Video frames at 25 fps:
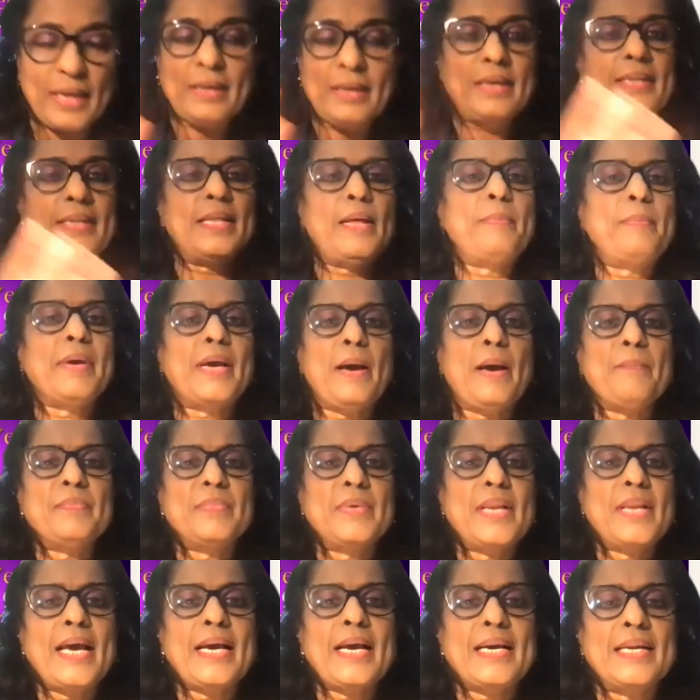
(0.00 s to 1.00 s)
They become
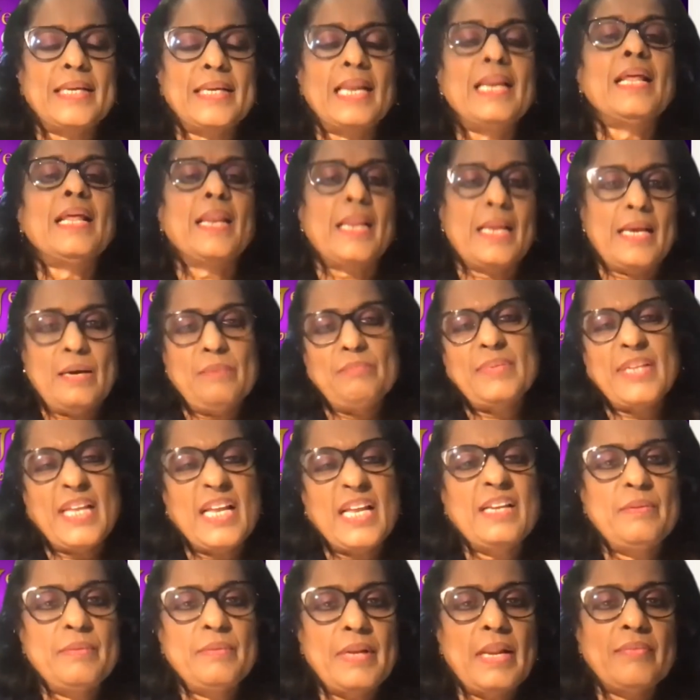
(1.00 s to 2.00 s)
like a delirium. They
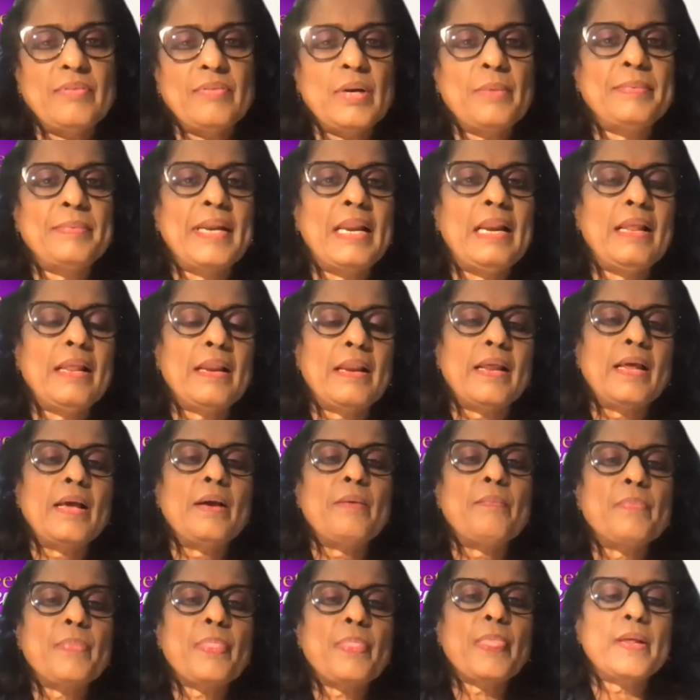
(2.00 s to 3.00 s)
develop delirium.
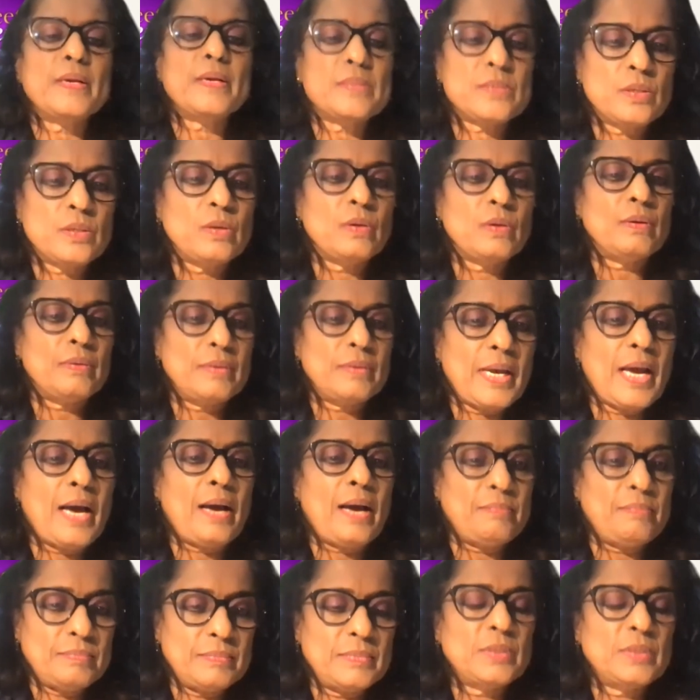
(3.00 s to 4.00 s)
So, yeah,
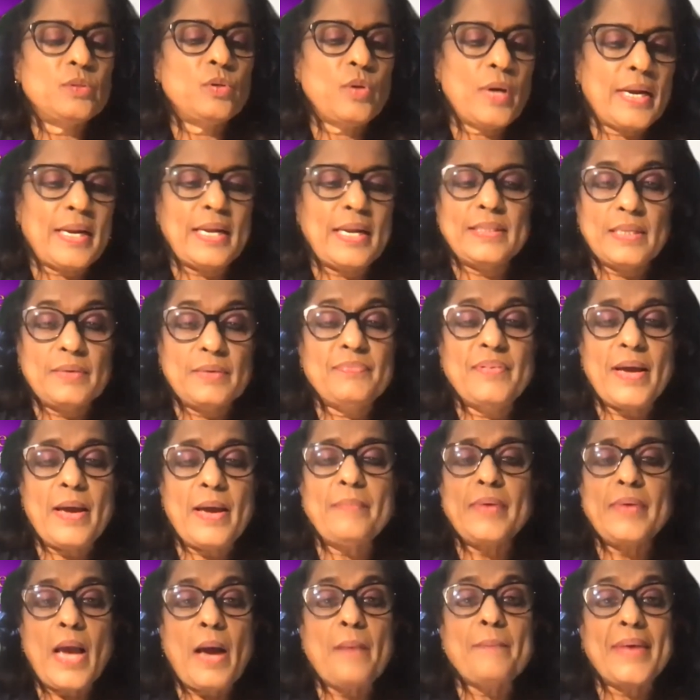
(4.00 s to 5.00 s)
you are right. The way we are
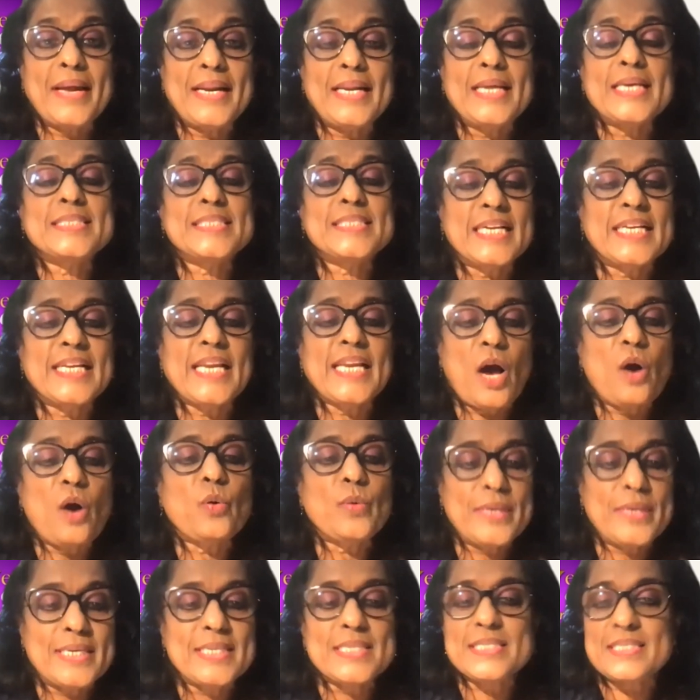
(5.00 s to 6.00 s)
managing now
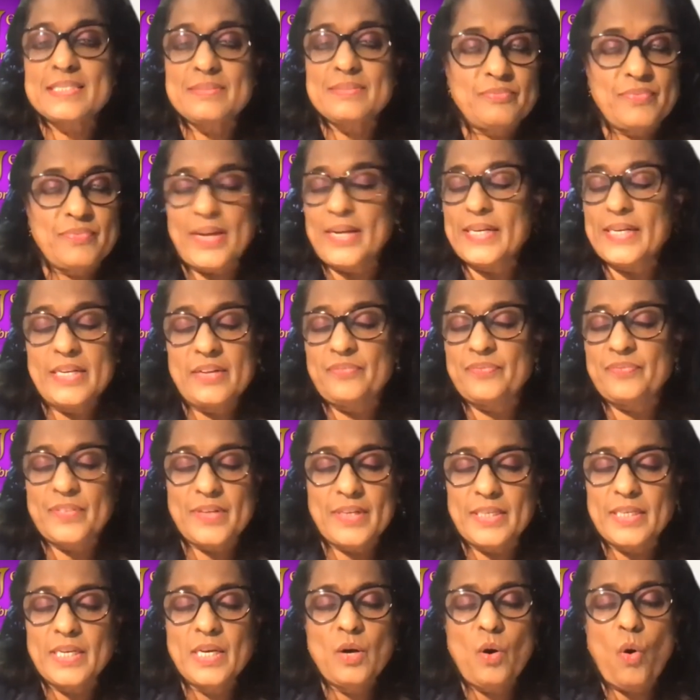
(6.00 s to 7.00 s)
is very different.
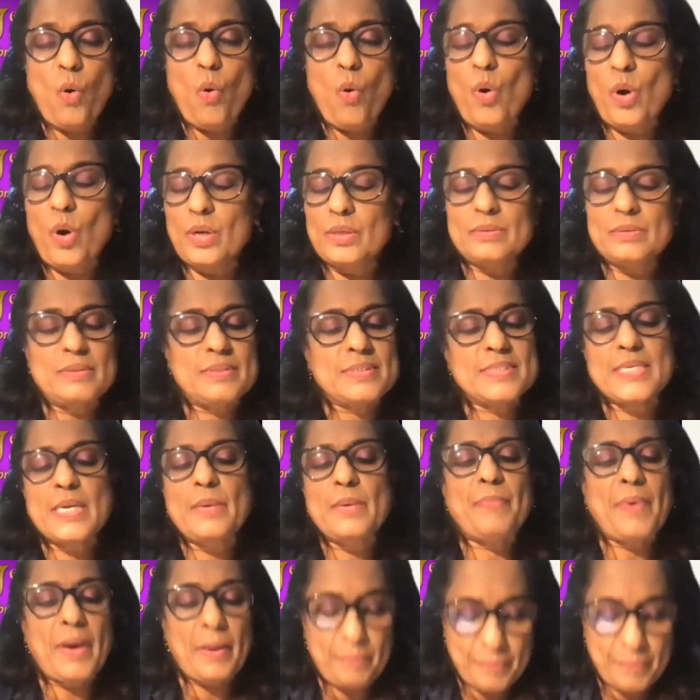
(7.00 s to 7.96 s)
All deeper.